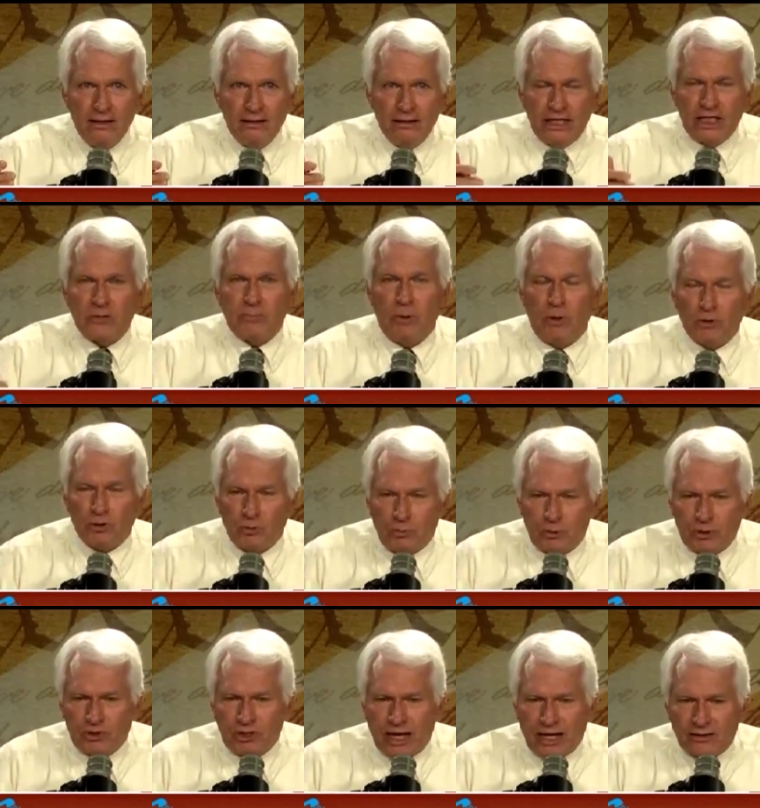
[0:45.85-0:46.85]
that's supposed to
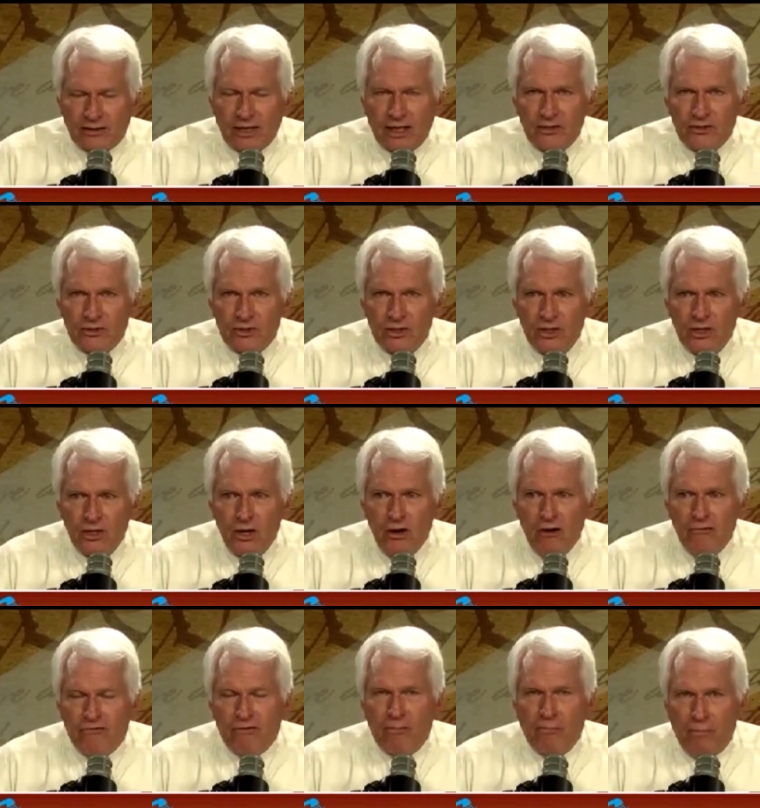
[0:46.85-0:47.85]
protect us
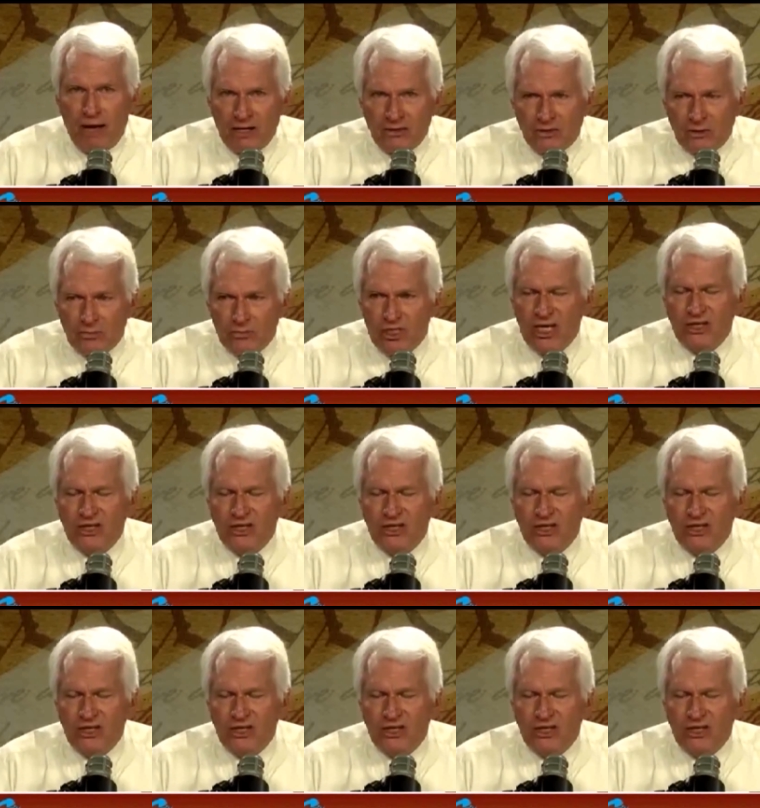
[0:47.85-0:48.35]
from Muslims.